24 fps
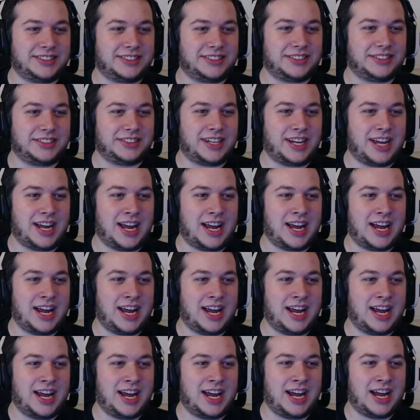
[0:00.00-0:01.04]

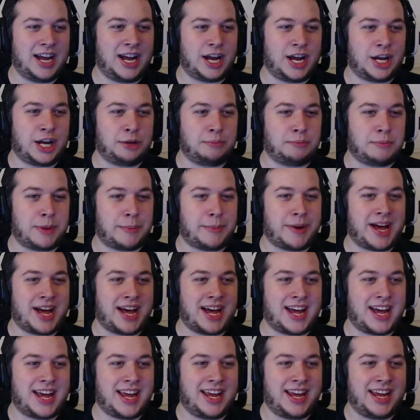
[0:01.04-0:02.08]
And
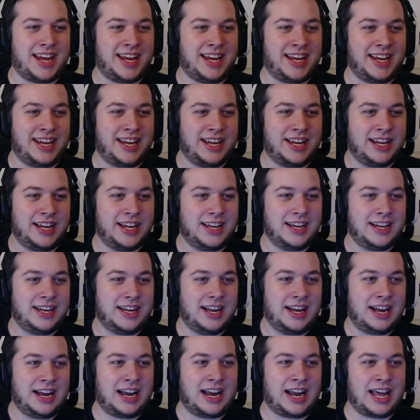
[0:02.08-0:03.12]
bye-bye.
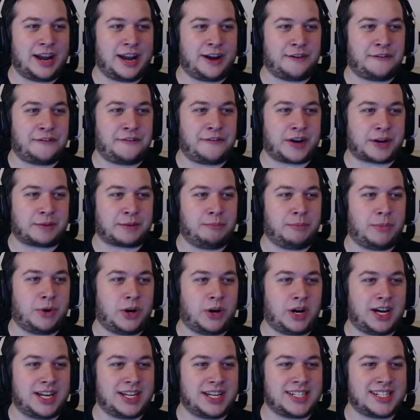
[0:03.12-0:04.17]
Let a fuck buzz.